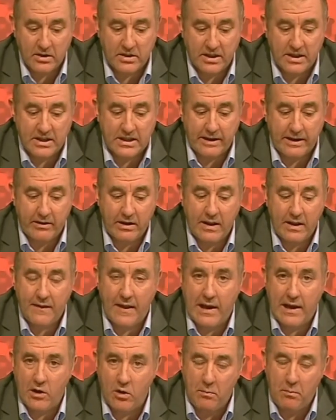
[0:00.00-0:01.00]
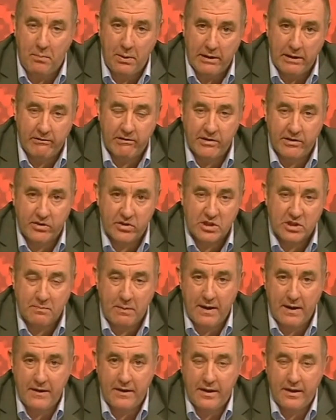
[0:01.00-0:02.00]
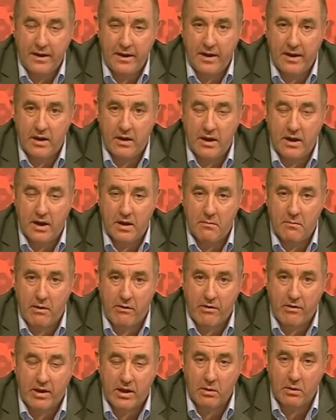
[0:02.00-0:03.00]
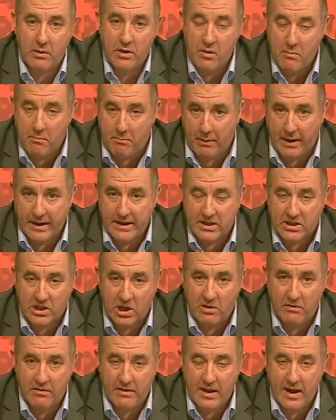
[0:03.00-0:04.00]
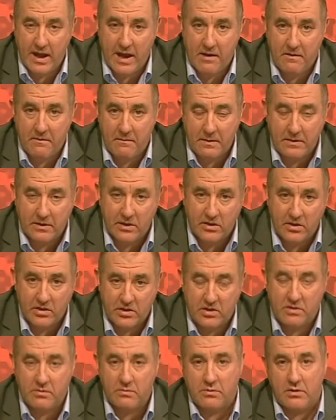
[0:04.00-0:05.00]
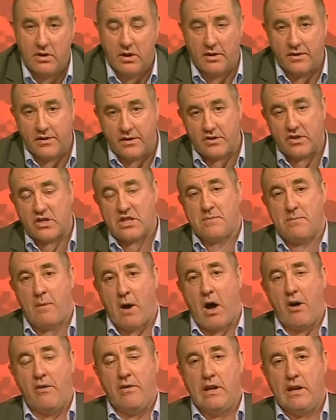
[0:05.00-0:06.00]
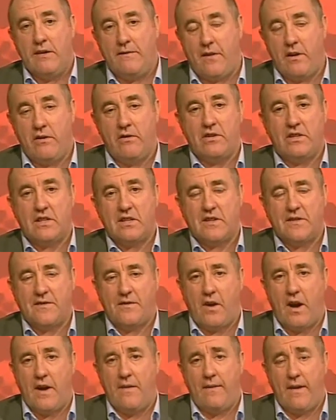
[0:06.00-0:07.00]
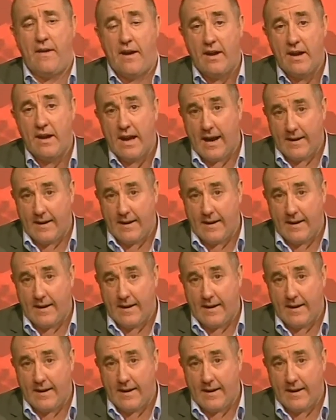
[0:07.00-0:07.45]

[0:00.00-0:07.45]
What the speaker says: me ask you this, Kerry. That little period you spent in America, were you based over there? I mean, did you spar and live there or just fight there?